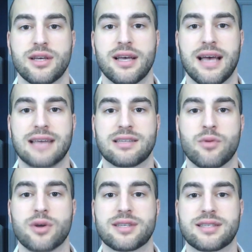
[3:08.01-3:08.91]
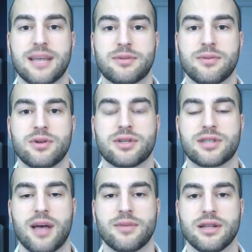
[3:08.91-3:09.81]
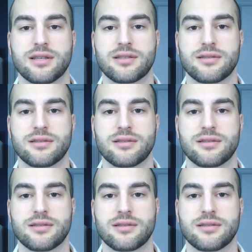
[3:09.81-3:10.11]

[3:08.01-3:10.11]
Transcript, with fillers: as they're more susceptible to somnolence.